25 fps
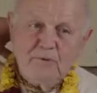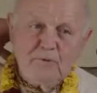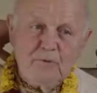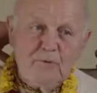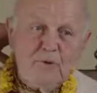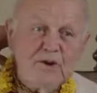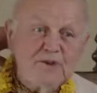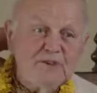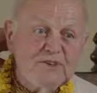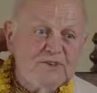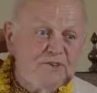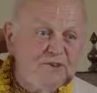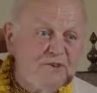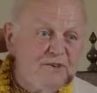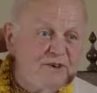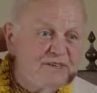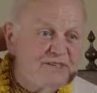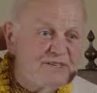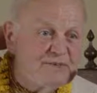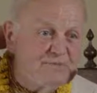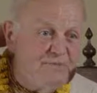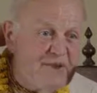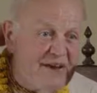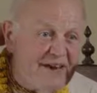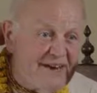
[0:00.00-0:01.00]
what do you
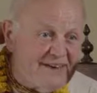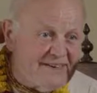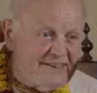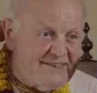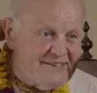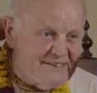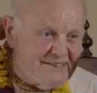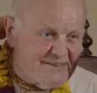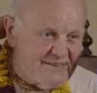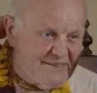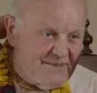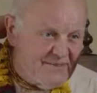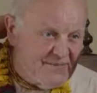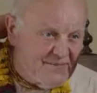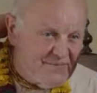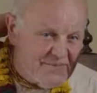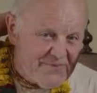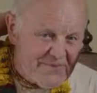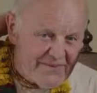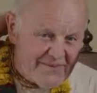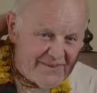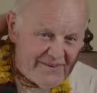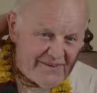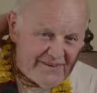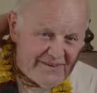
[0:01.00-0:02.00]
expect?
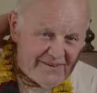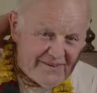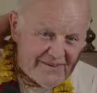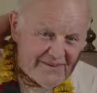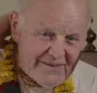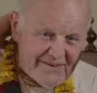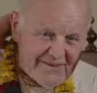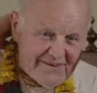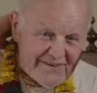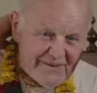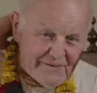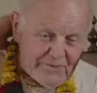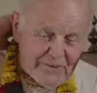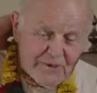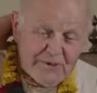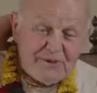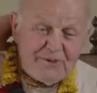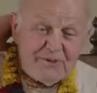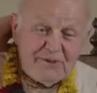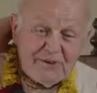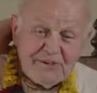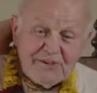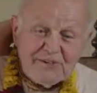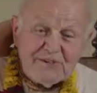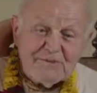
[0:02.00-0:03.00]
What do
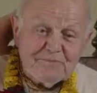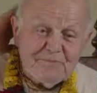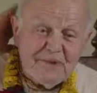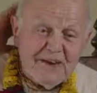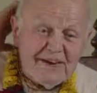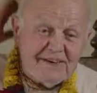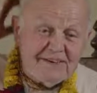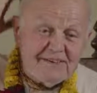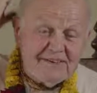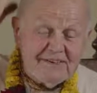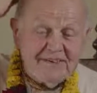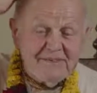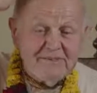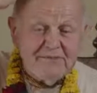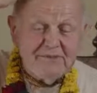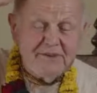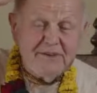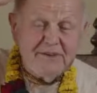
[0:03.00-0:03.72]
you expect if